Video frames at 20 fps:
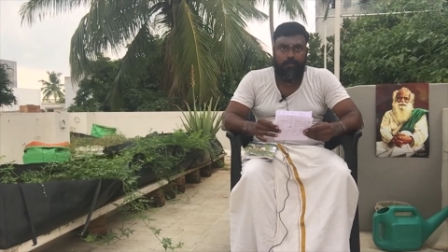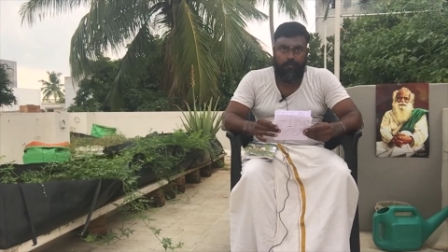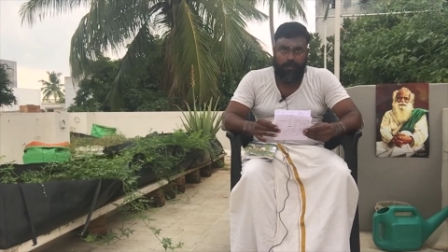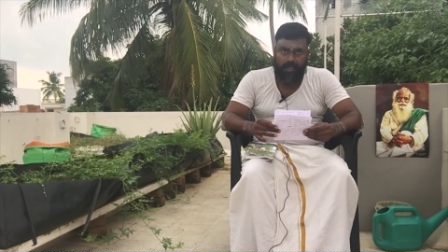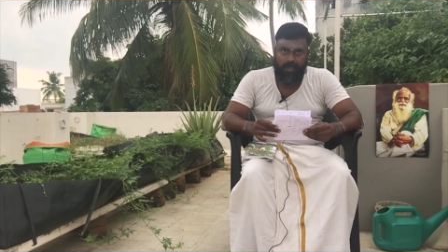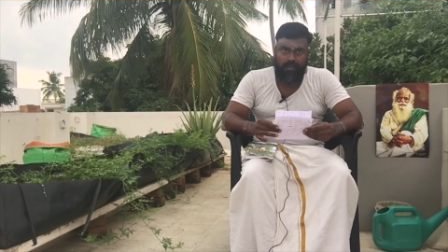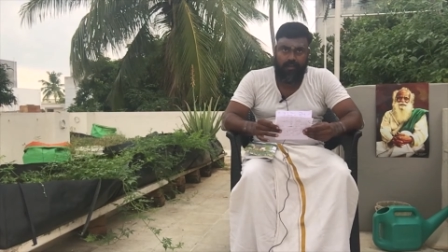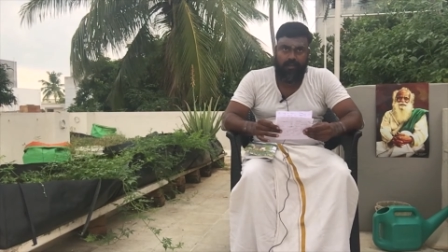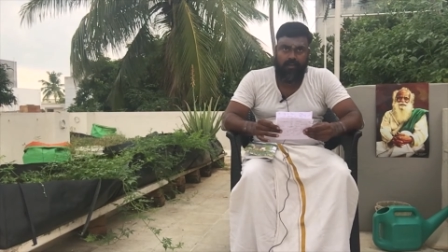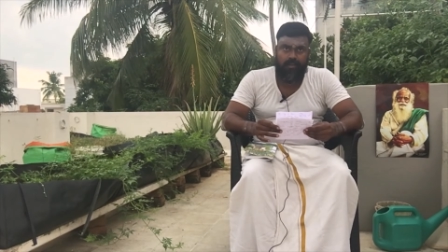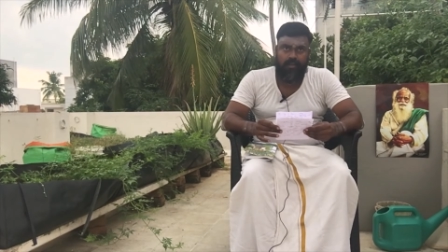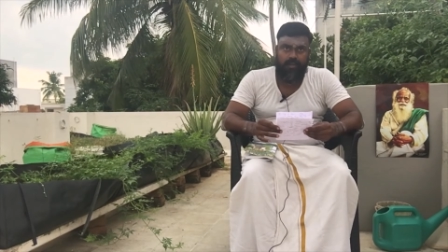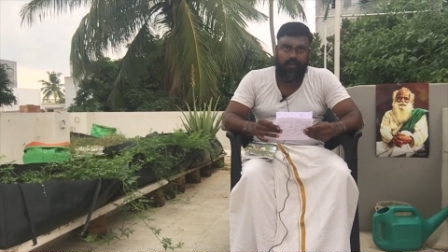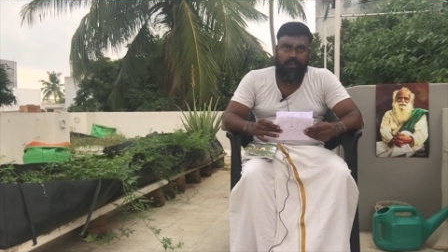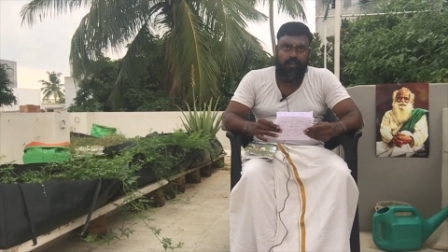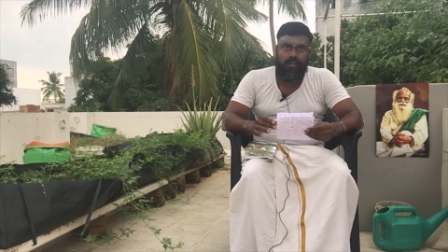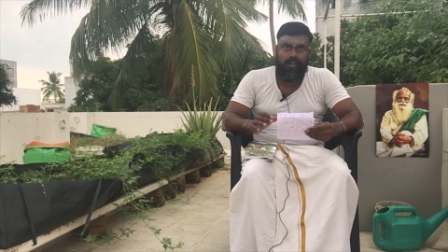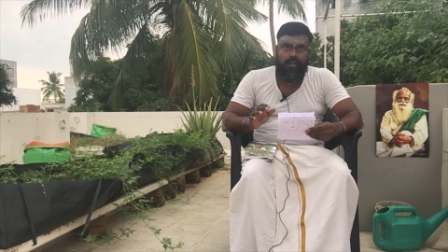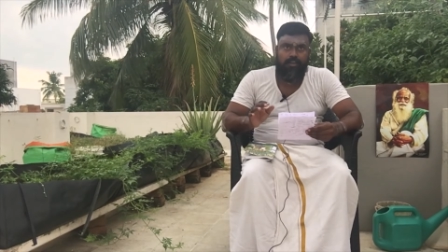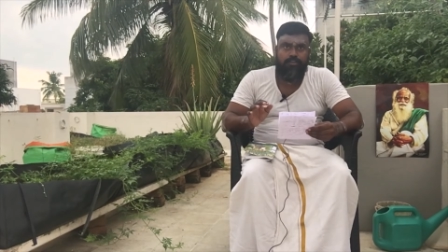but
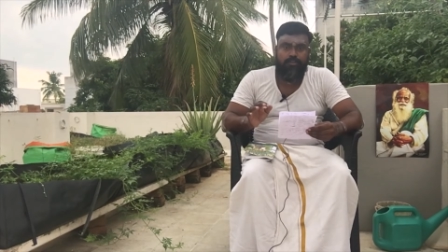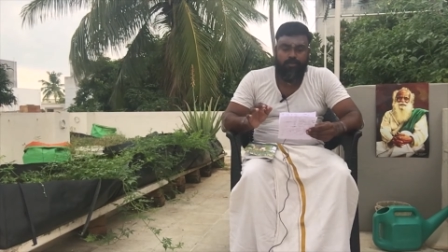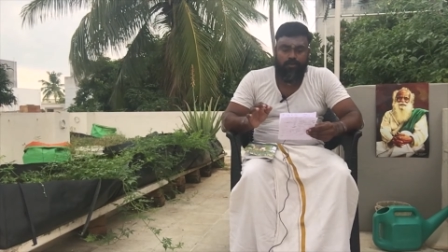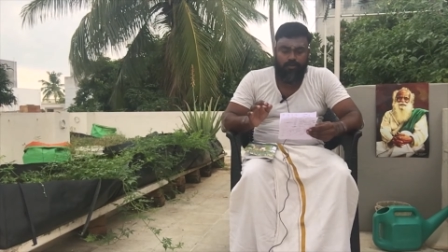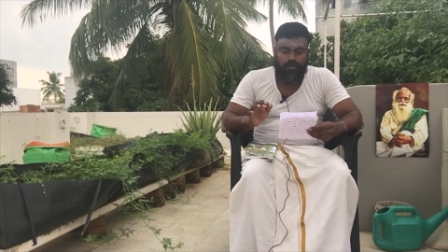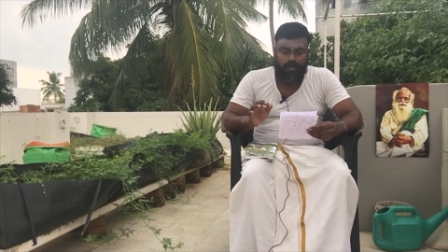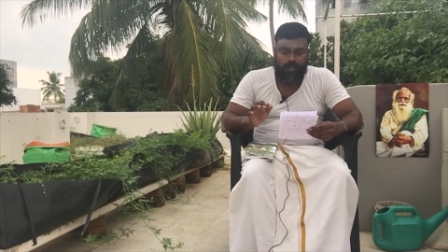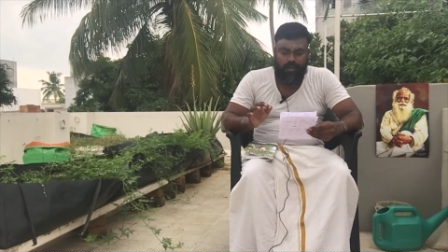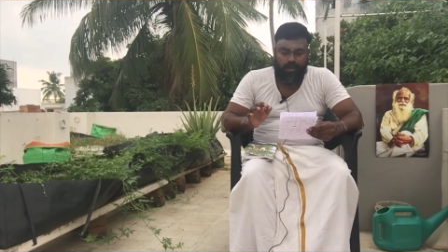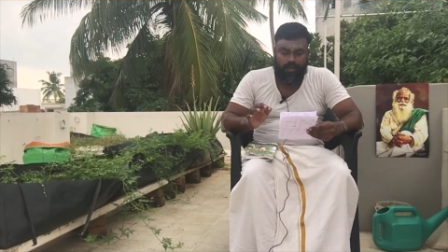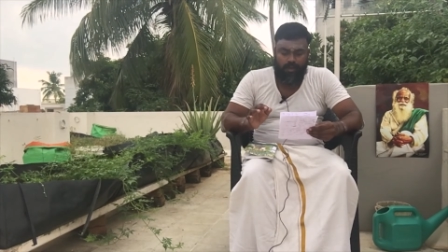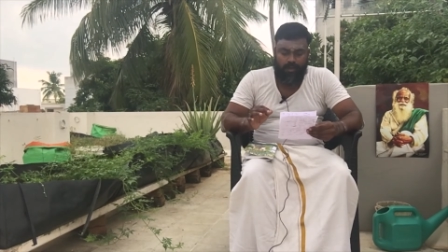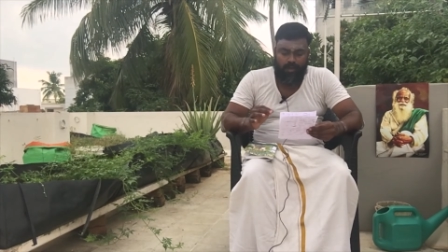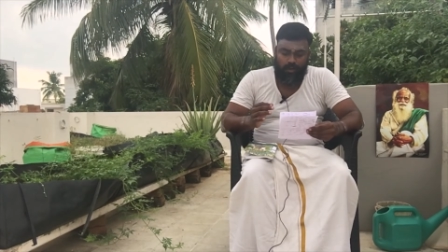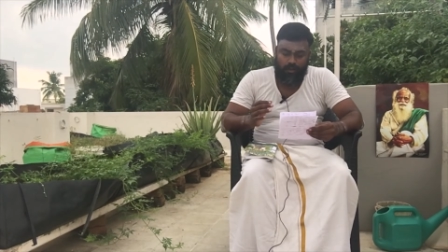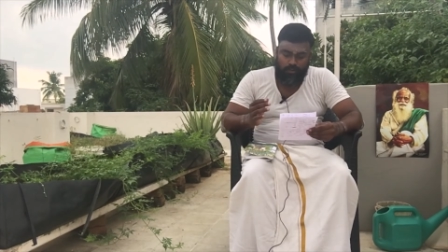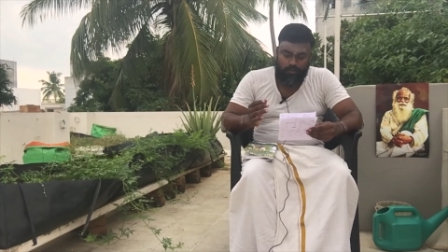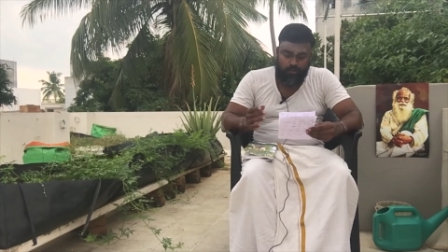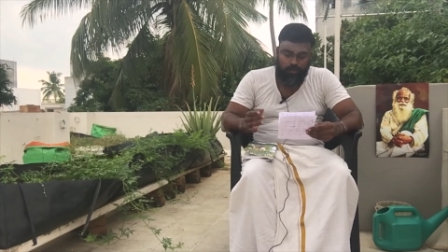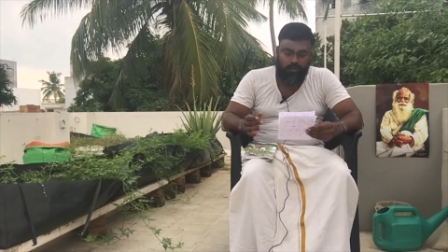it should
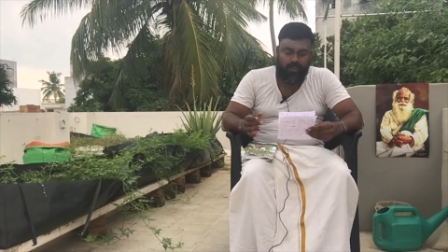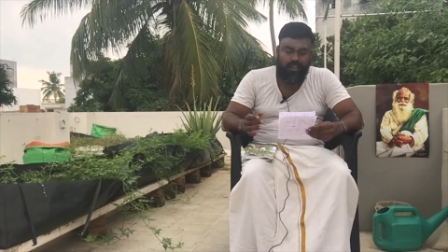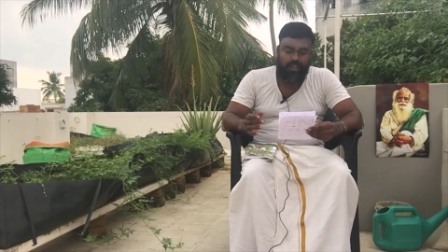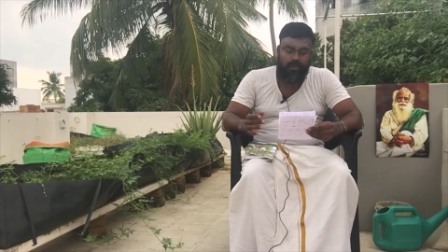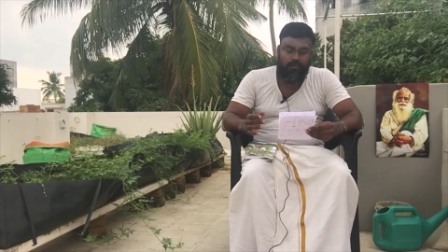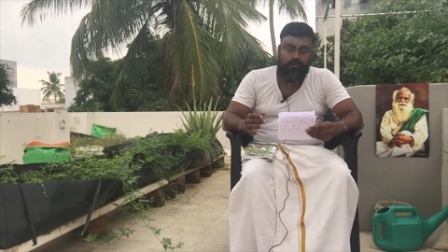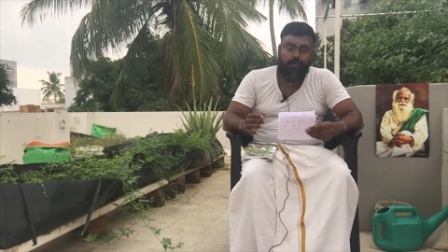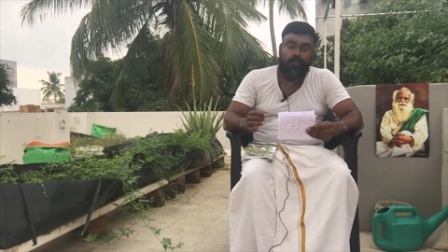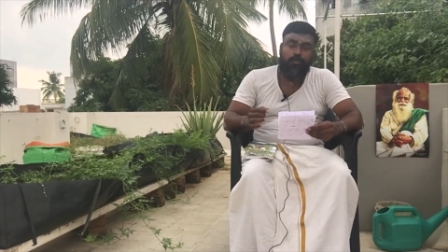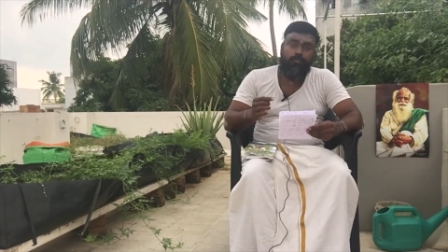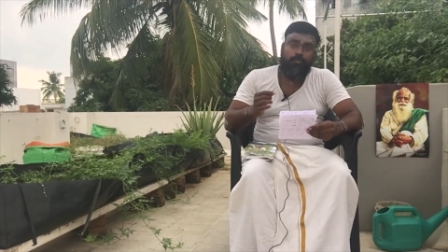also help to